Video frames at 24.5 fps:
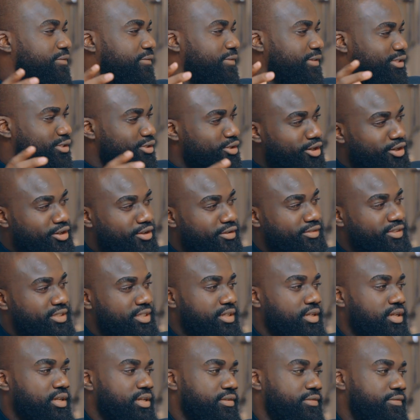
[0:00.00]

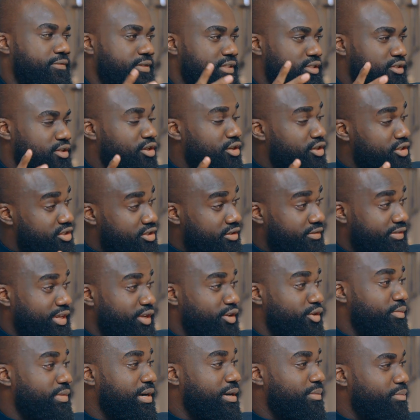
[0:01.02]
physiology of the
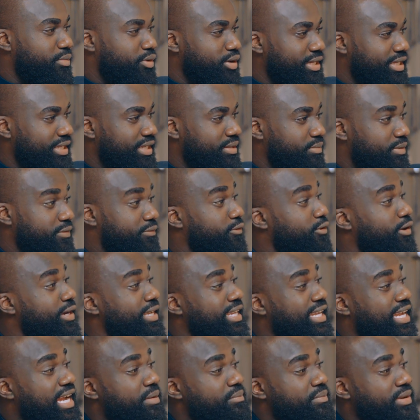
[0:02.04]
human body before
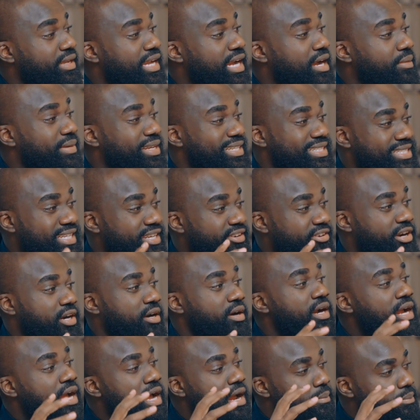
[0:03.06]
he can become a
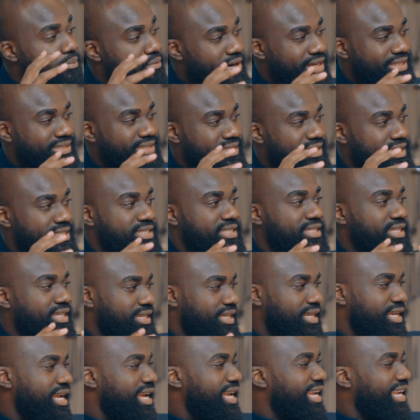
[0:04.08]
general
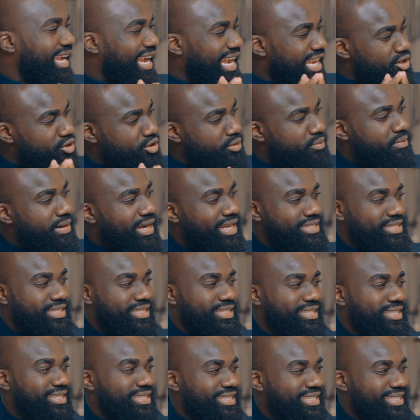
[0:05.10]
practitioner. Can you
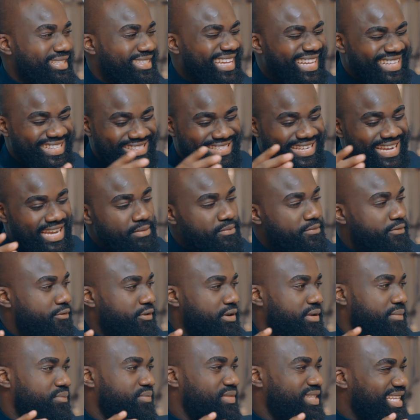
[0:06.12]
imagine that time
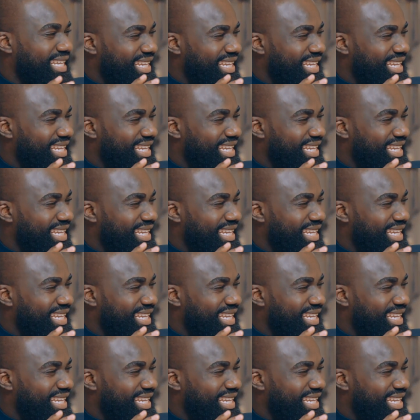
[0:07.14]
frame,